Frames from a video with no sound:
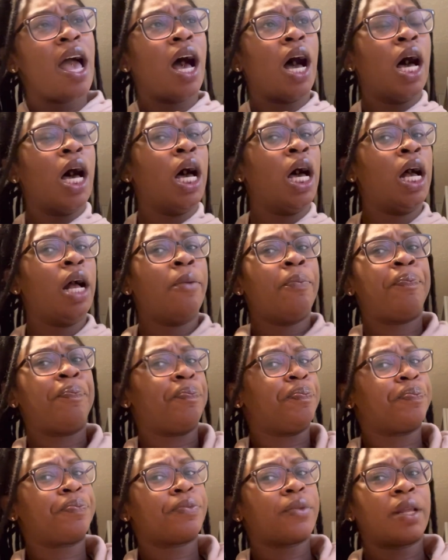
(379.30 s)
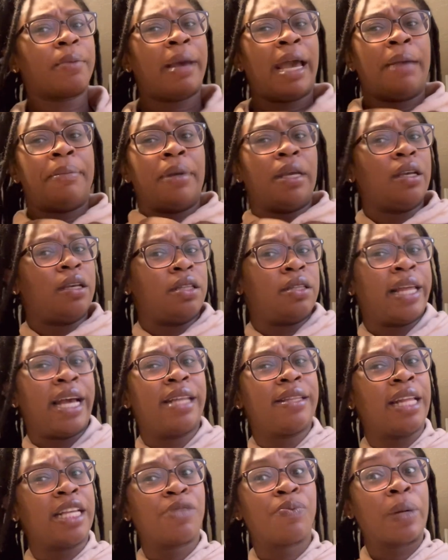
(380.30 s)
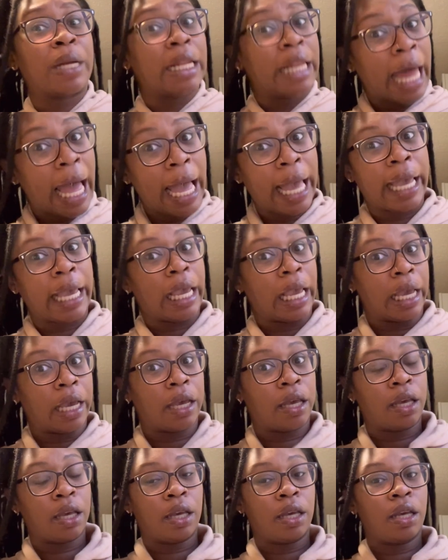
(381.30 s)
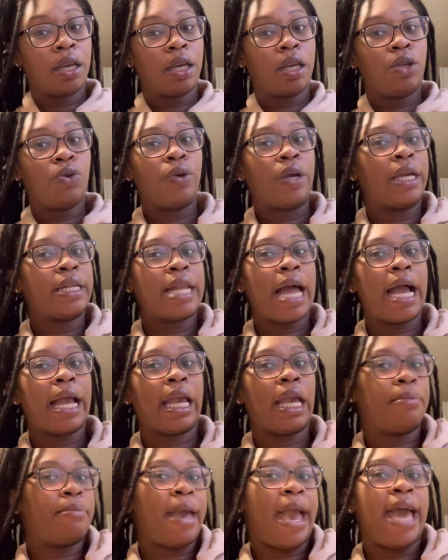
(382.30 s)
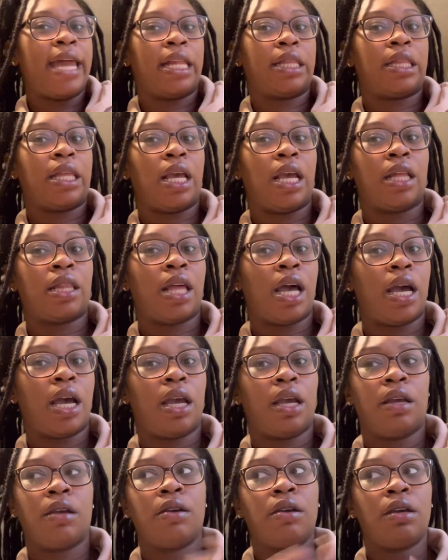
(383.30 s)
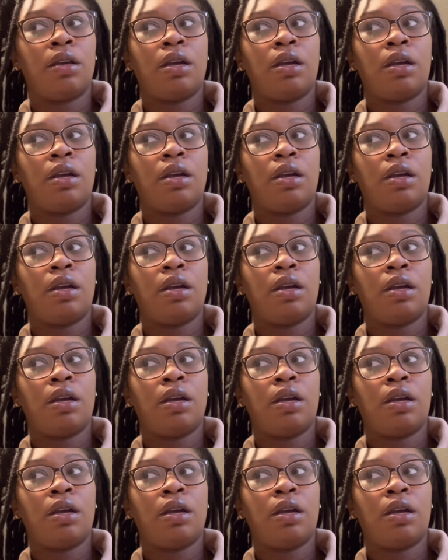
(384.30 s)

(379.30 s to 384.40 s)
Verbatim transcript: Um, baby, that, that's what he like. You cannot get mad at that. Like,